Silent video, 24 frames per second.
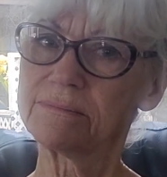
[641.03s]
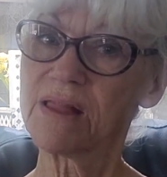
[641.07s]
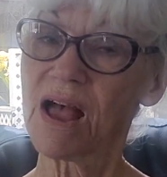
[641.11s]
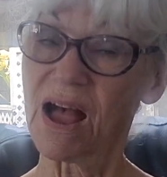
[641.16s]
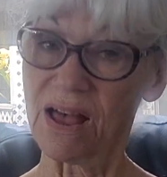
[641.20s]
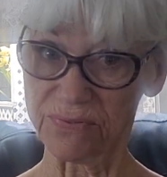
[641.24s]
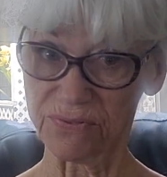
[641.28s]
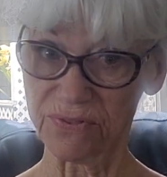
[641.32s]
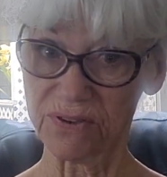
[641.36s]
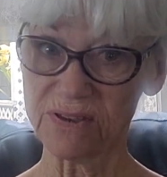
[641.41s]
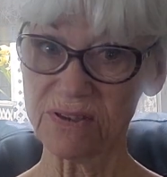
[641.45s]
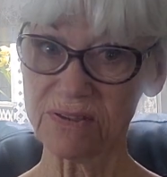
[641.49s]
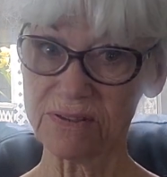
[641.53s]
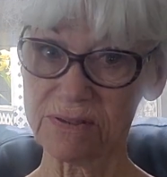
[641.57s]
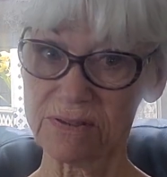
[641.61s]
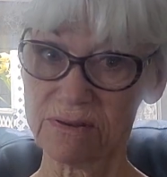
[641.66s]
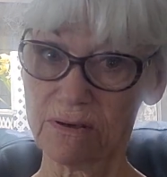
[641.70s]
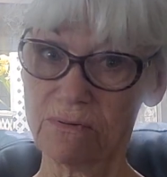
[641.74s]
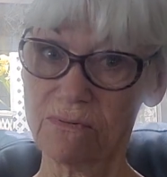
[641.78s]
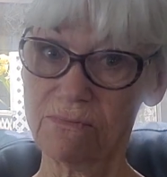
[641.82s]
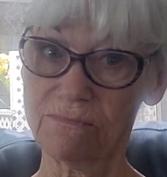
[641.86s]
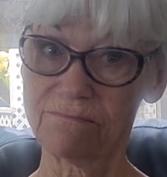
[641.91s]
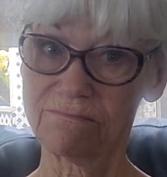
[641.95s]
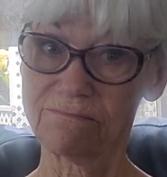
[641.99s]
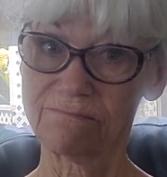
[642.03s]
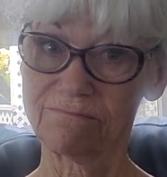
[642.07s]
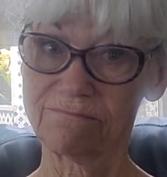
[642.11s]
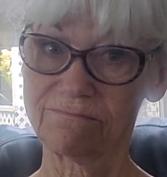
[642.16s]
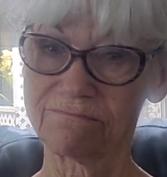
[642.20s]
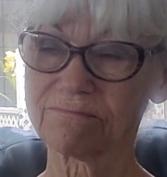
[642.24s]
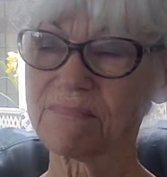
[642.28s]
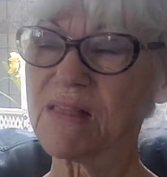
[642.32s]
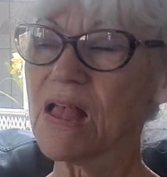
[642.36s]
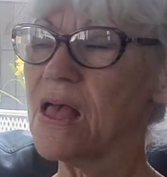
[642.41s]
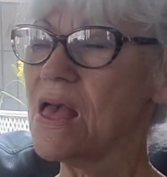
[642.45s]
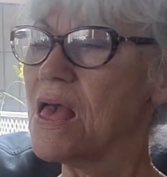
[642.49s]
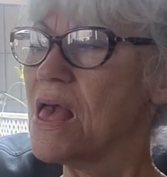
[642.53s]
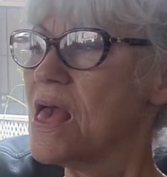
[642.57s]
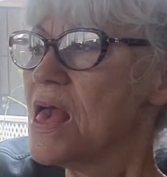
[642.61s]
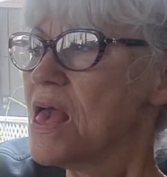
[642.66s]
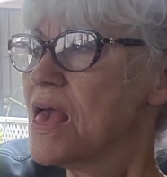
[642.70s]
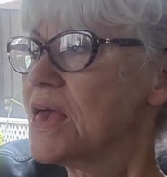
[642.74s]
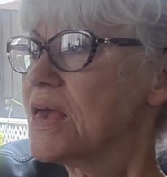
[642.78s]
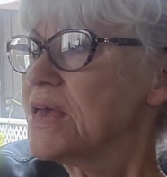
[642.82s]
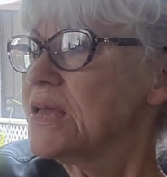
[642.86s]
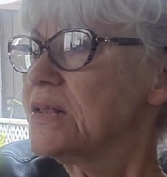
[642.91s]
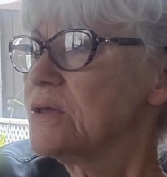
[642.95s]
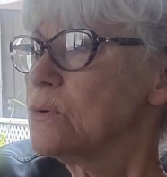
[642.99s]
I think so.
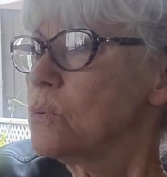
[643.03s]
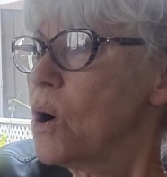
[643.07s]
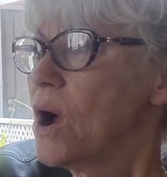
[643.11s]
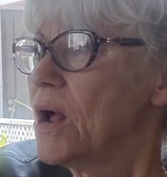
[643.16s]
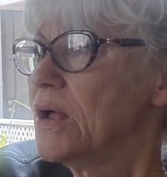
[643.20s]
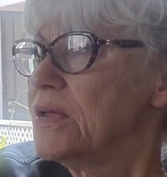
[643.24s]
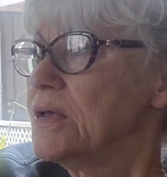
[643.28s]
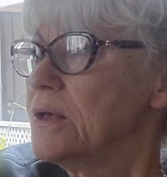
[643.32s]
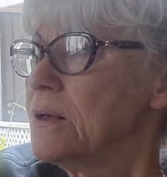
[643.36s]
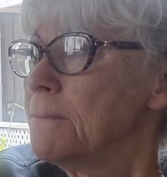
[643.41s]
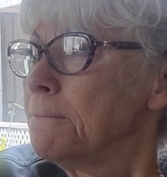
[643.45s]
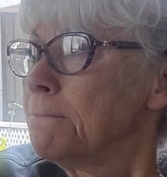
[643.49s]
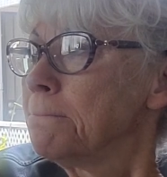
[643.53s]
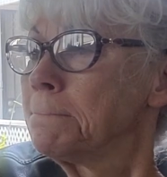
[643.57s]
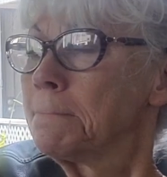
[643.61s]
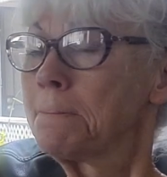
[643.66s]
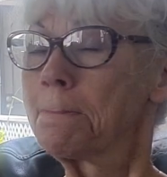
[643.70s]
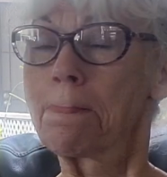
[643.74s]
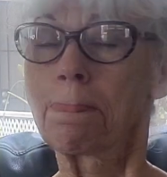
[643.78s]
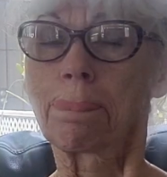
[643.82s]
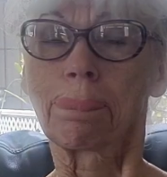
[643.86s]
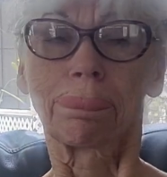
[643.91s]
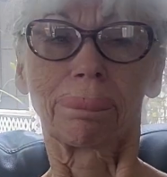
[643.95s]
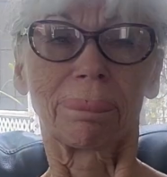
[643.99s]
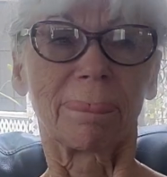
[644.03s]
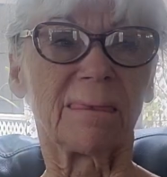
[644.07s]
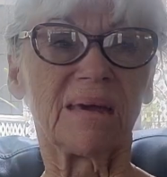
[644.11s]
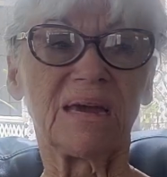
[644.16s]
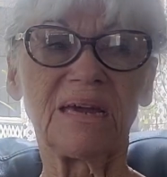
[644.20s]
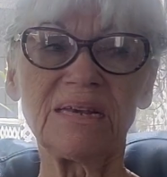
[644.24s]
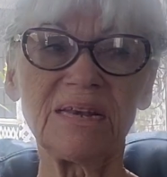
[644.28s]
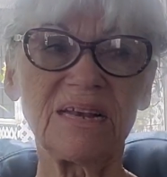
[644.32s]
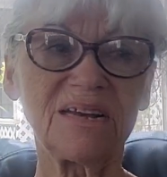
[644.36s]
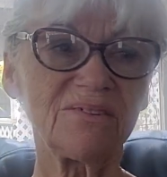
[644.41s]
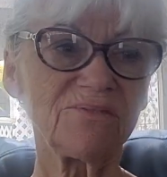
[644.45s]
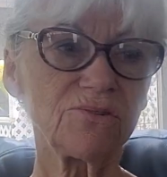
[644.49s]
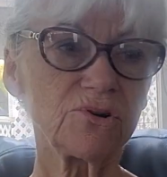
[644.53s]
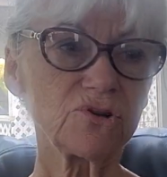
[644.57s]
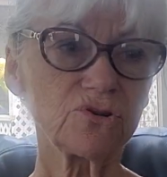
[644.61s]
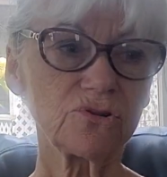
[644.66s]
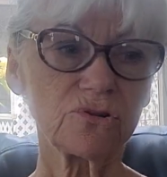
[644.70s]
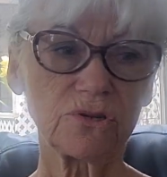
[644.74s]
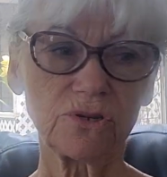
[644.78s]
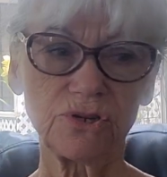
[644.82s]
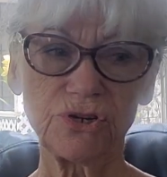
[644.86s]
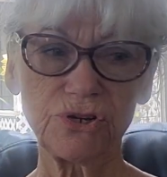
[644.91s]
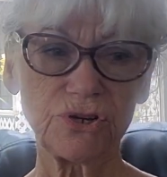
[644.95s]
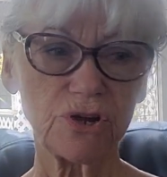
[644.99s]
Anyway, he never,
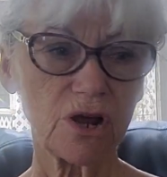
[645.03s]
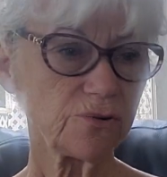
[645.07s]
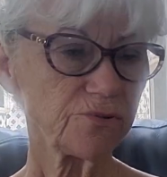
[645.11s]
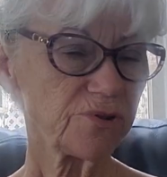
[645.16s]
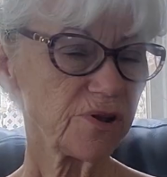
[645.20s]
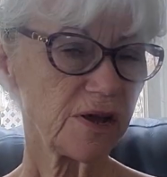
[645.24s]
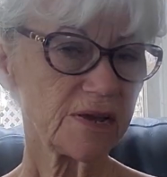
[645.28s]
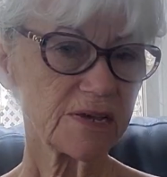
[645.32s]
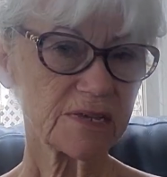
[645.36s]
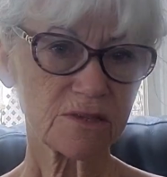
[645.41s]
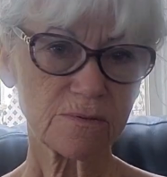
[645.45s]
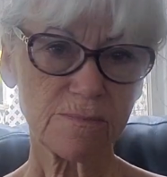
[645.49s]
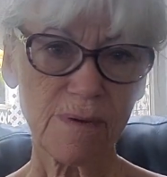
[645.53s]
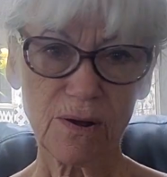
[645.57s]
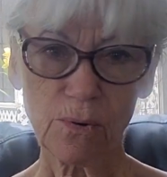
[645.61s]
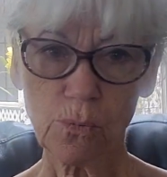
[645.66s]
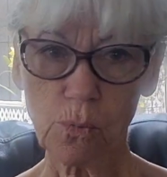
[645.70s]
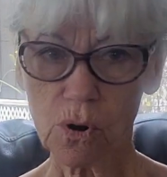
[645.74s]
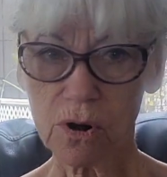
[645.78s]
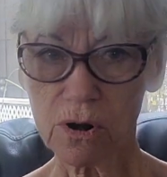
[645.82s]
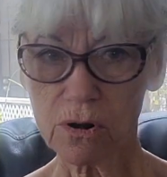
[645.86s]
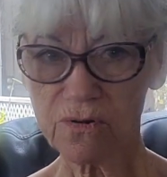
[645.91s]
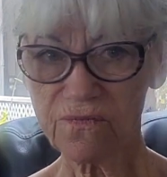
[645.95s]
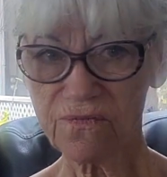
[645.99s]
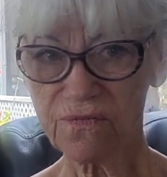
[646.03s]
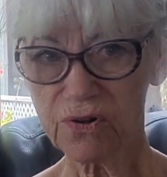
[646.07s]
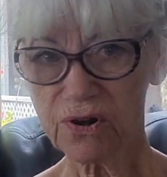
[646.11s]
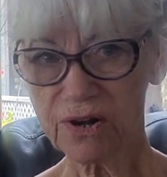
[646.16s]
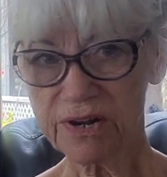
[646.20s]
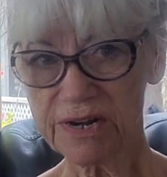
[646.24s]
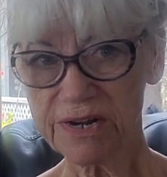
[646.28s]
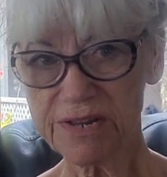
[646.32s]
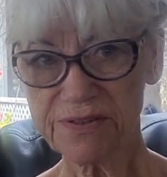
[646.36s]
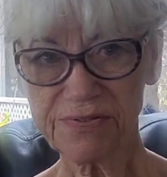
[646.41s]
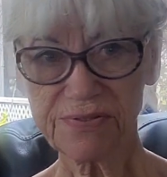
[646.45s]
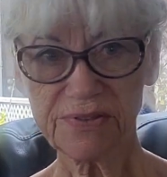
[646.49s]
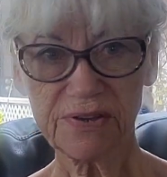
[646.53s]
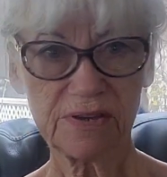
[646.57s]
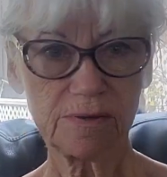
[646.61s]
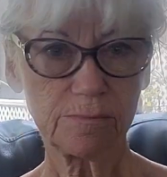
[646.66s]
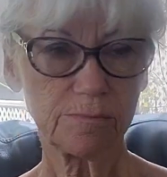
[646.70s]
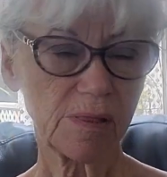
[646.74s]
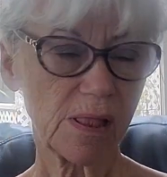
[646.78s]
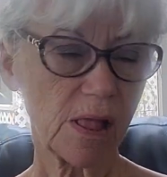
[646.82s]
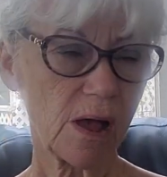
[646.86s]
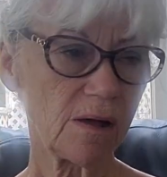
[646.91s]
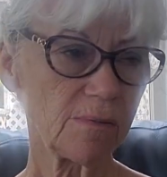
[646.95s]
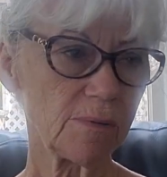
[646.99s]
you know, takes my word for
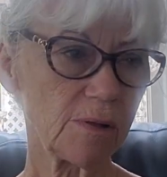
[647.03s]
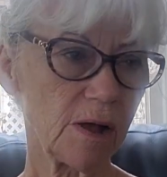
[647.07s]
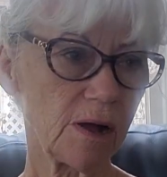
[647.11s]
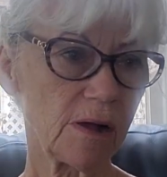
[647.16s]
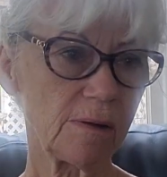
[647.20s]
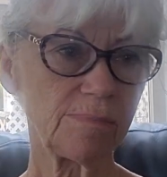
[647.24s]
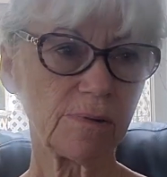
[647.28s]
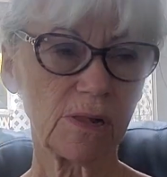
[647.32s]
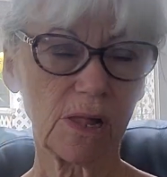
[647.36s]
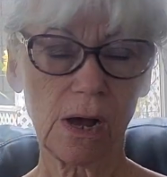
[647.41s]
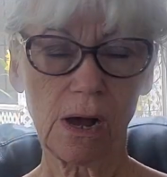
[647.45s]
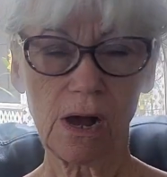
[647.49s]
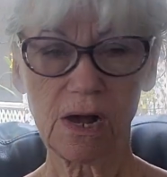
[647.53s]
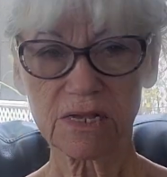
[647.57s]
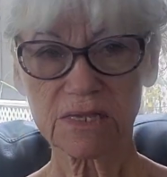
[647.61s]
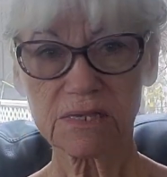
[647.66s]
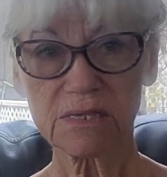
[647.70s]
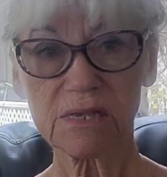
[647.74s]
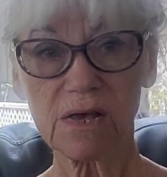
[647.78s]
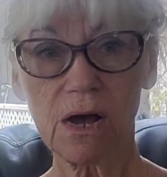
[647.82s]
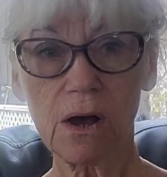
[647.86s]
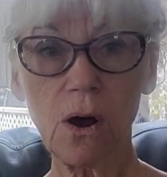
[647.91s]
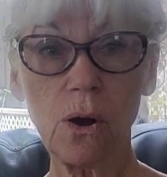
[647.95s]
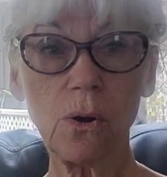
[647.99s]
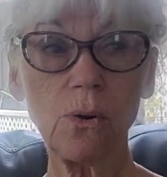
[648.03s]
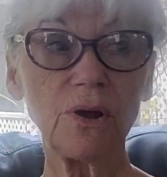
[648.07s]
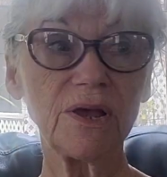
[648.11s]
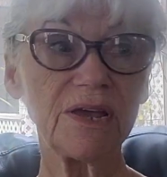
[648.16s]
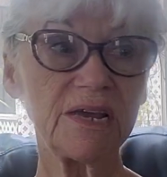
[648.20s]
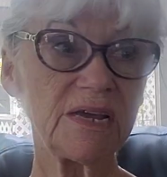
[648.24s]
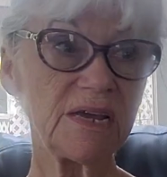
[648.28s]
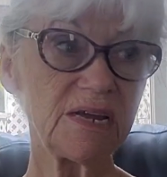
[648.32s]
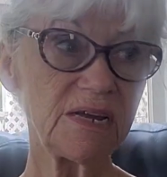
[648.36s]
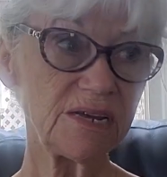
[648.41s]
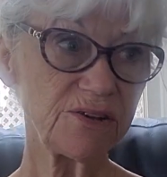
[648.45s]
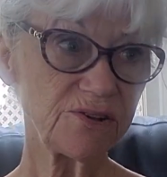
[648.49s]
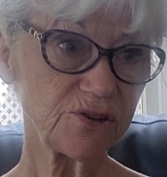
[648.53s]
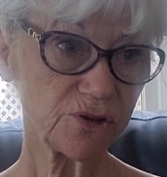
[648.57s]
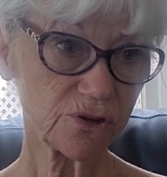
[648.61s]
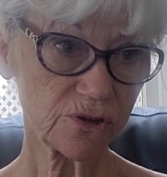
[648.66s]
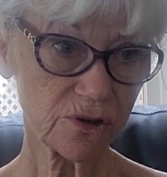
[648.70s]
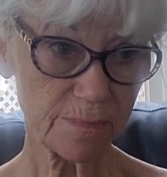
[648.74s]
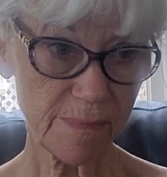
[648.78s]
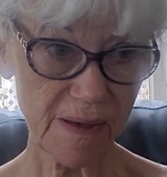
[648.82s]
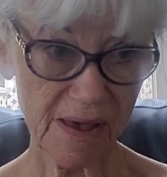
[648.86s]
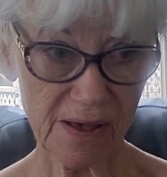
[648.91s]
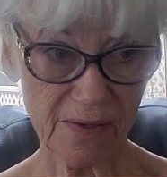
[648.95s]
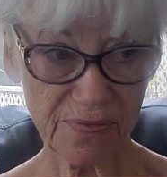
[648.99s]
anything, blah, blah, blah. So he
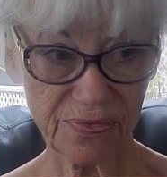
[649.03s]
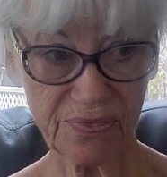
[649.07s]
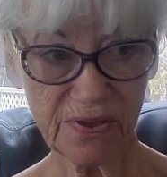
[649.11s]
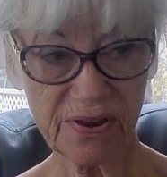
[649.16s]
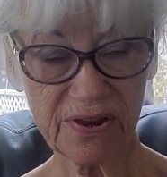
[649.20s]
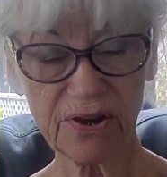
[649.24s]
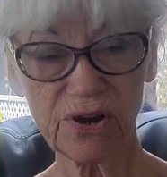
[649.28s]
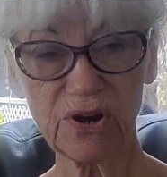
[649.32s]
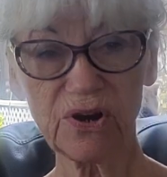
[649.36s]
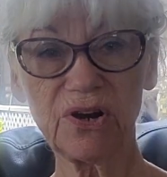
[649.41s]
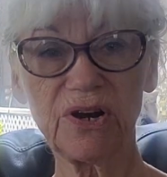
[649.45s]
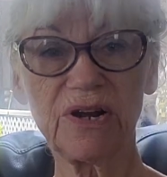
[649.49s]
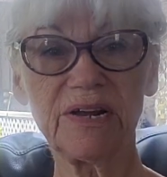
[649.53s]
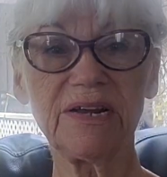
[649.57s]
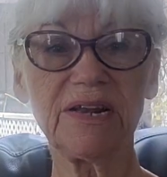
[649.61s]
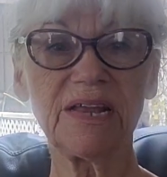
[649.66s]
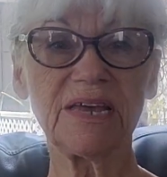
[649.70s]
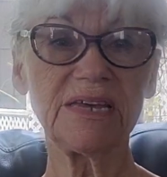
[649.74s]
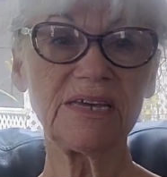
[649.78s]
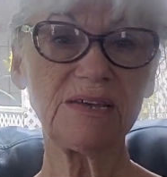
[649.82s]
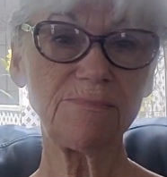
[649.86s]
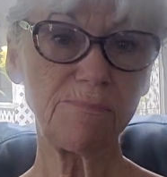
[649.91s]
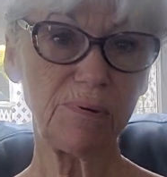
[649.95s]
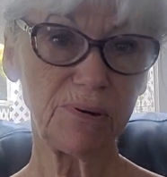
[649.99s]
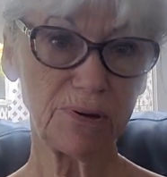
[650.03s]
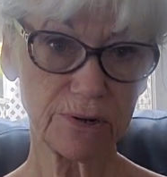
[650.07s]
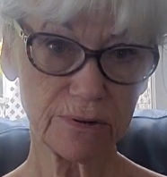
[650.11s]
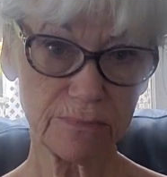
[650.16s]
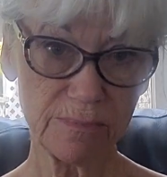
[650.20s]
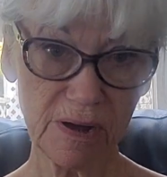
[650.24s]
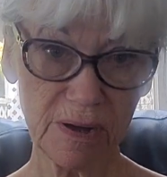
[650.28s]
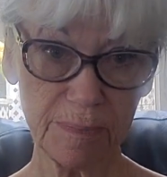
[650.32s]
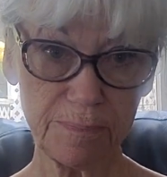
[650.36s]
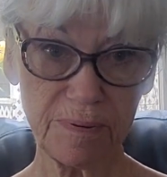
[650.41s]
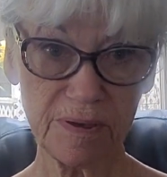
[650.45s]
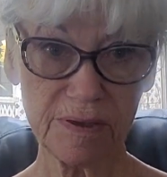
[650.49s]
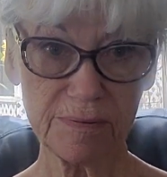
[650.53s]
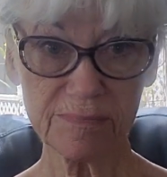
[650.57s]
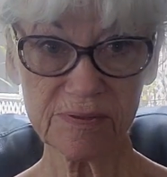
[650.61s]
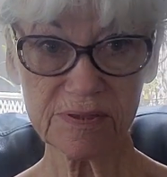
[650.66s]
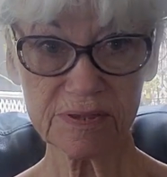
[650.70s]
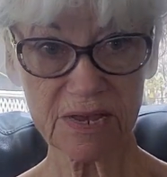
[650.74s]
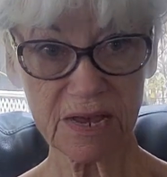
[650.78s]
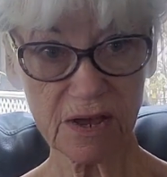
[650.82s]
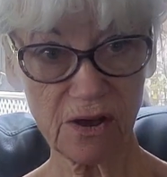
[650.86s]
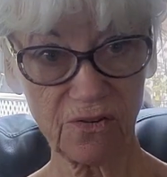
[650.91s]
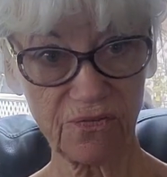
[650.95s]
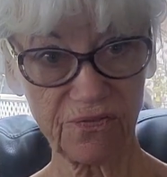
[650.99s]
took them out there and he put them up
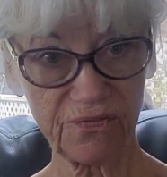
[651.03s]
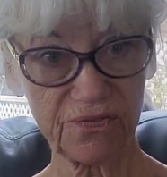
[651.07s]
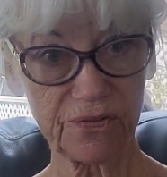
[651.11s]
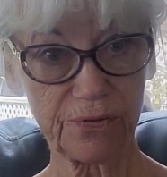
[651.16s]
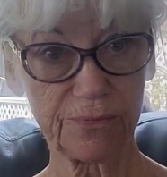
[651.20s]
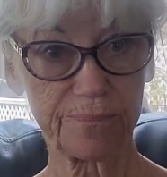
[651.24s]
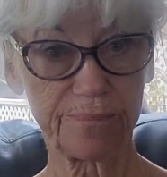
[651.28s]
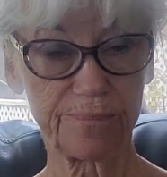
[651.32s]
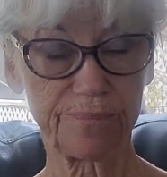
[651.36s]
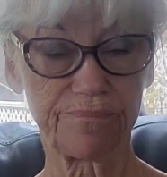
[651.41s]
himself.